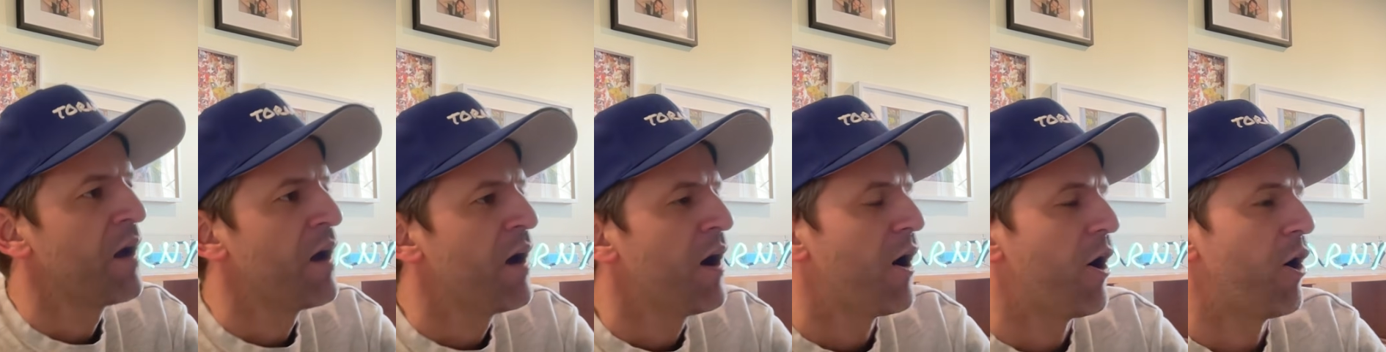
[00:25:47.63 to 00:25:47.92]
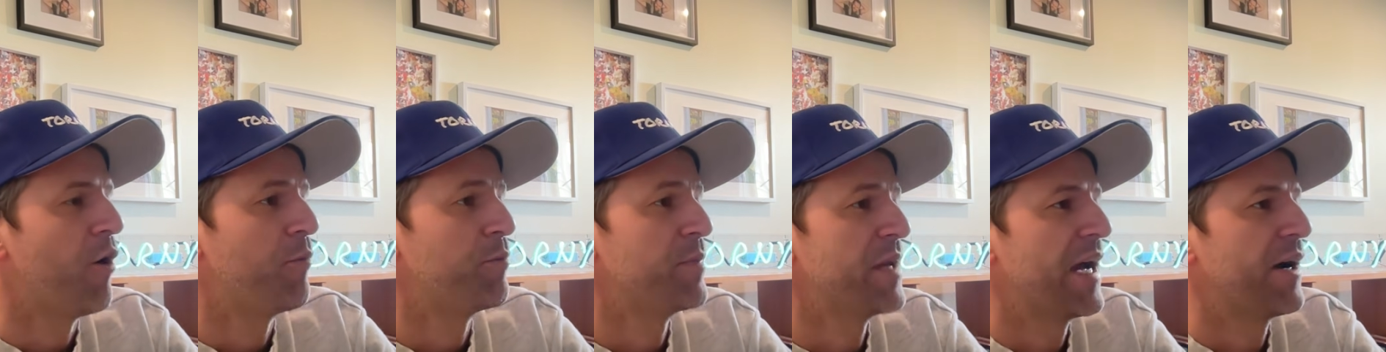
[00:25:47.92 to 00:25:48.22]

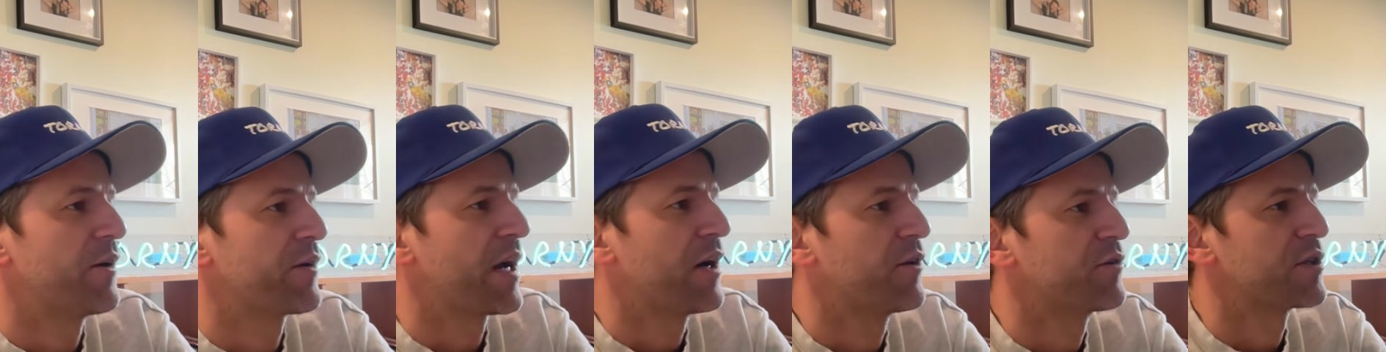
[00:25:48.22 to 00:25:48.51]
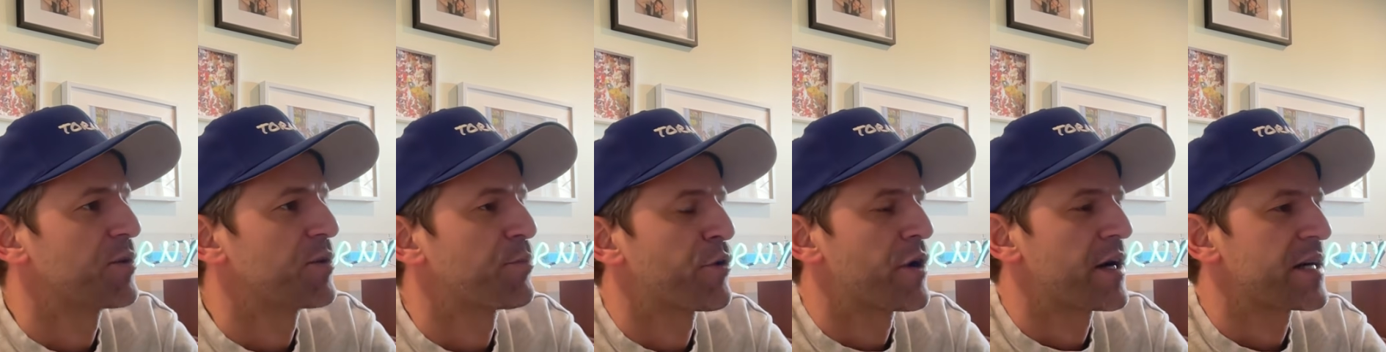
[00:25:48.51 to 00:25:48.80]
I'm now going
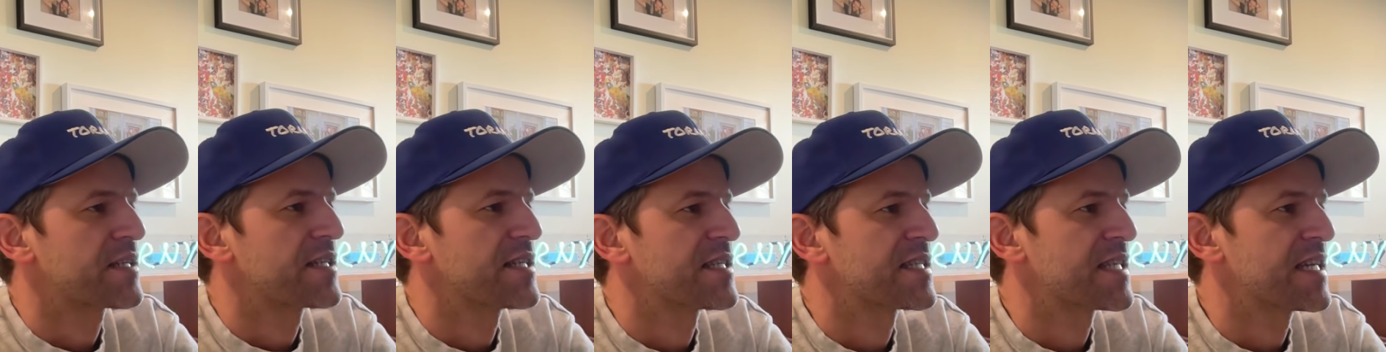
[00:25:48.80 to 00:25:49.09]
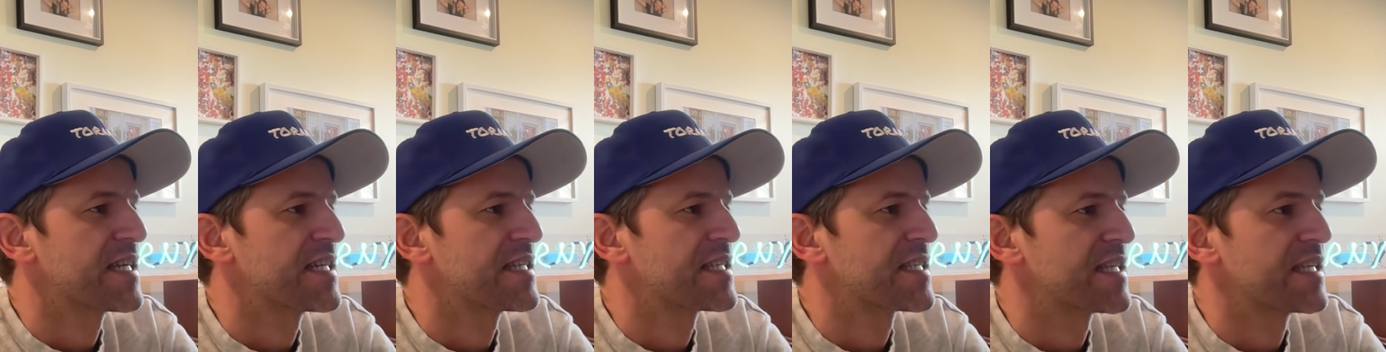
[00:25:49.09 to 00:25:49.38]
to practice
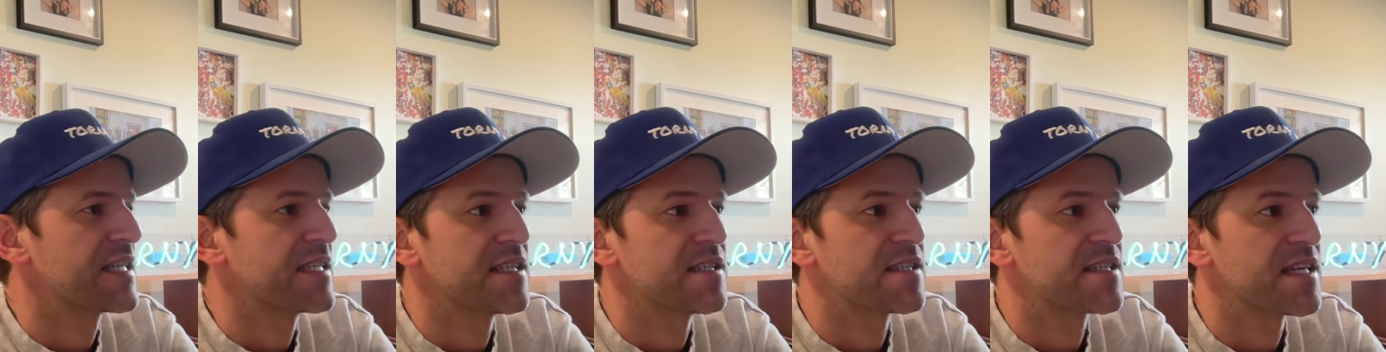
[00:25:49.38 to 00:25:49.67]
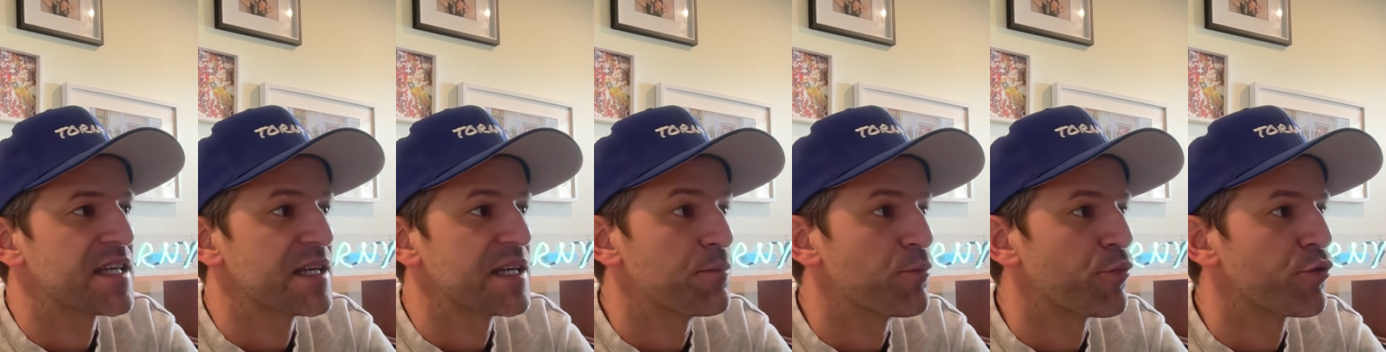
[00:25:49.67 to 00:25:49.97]
these things
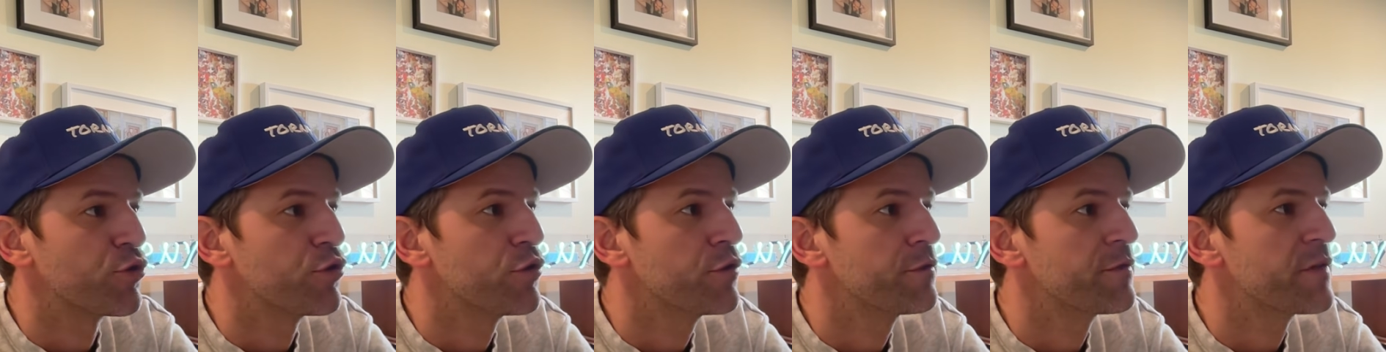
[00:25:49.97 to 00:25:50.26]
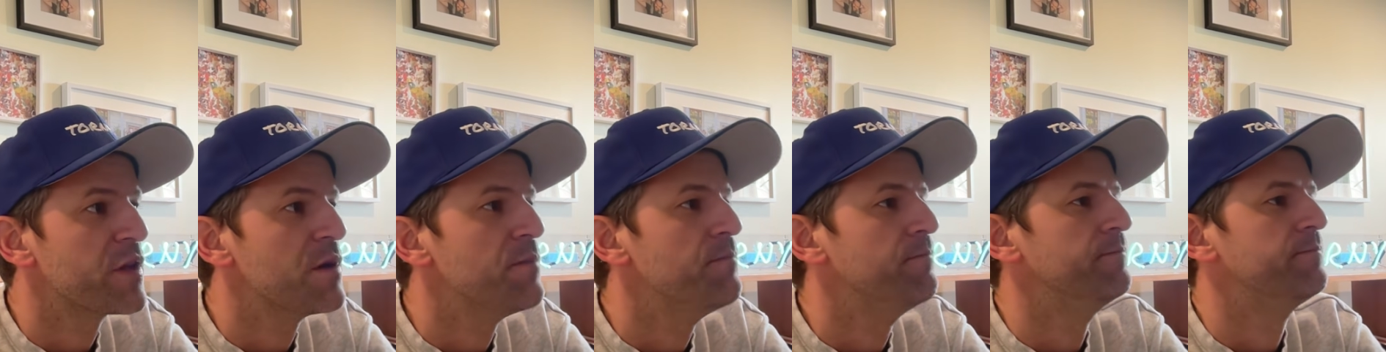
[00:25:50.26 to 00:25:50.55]
and improve
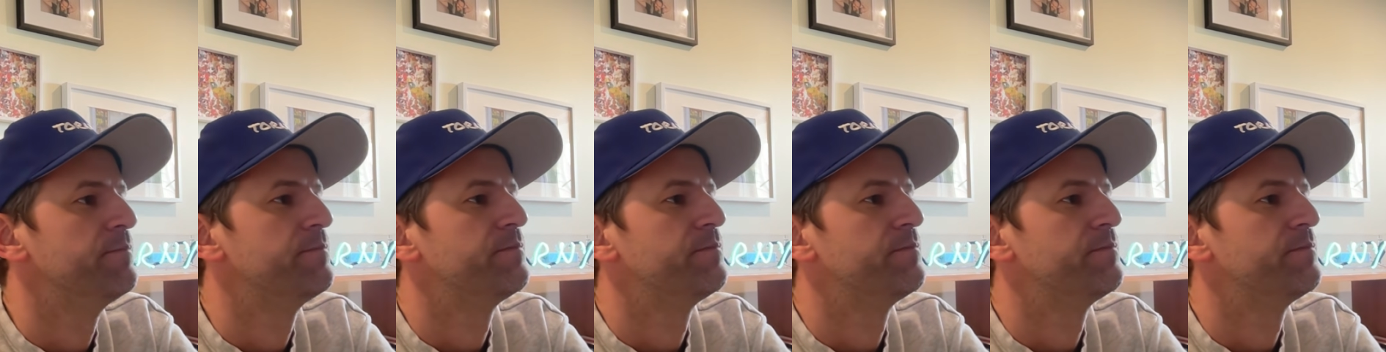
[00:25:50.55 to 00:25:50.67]
them.